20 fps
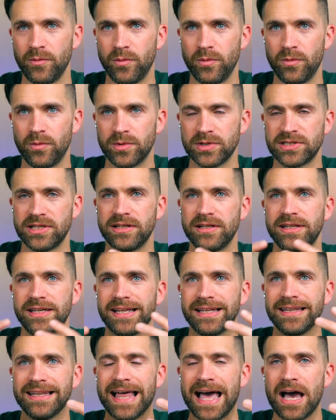we're suddenly
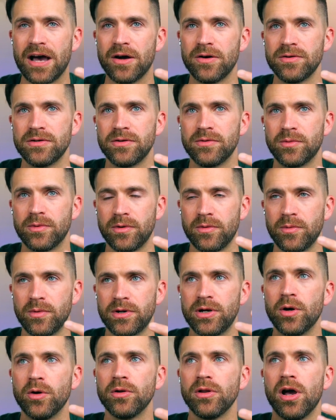allowed, we're
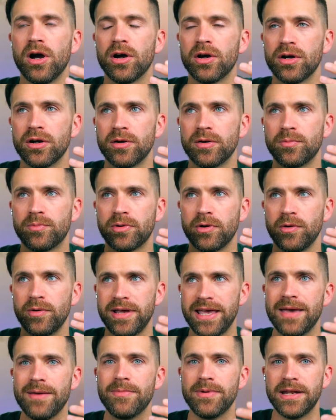no longer
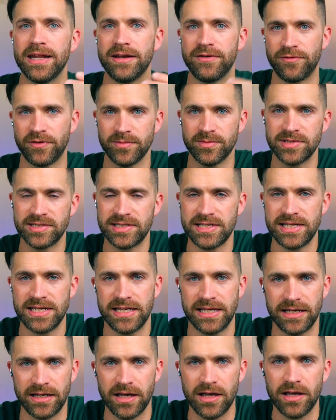prohibited from
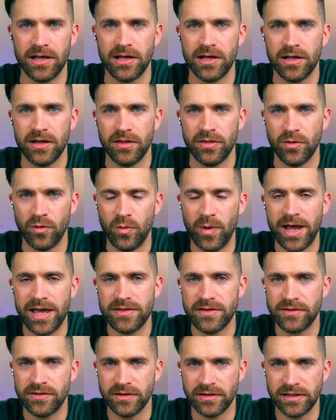seeing the way
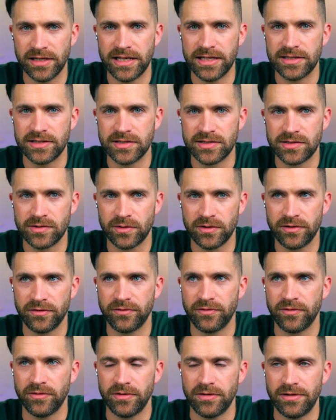that the lens sort
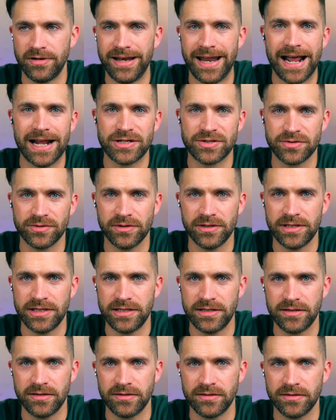of
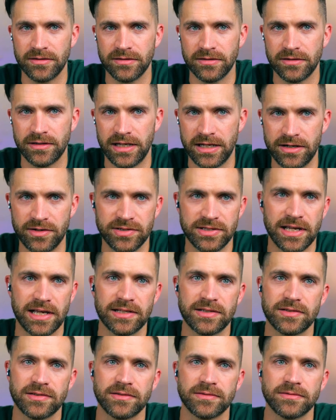naturally hinders
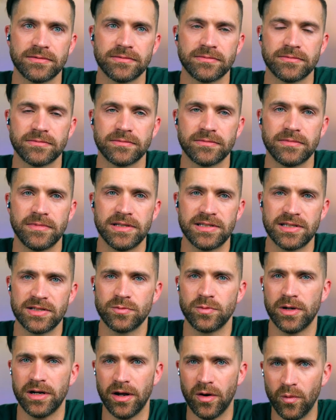us. This is
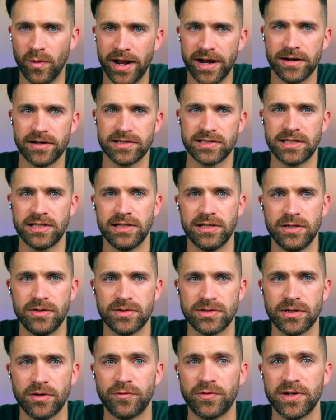what awareness can do.
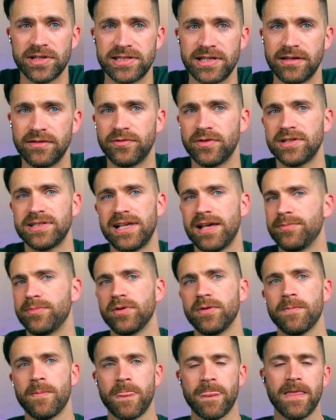So for example,